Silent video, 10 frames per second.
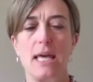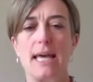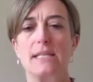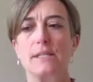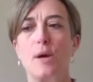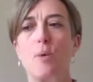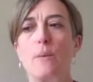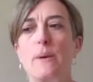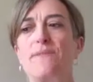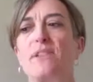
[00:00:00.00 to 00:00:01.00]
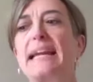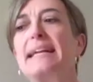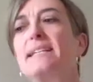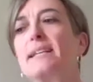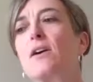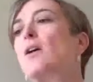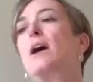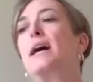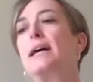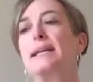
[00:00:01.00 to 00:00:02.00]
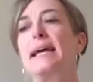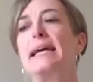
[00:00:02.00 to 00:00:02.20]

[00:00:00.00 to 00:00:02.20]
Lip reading: And so what we've landed on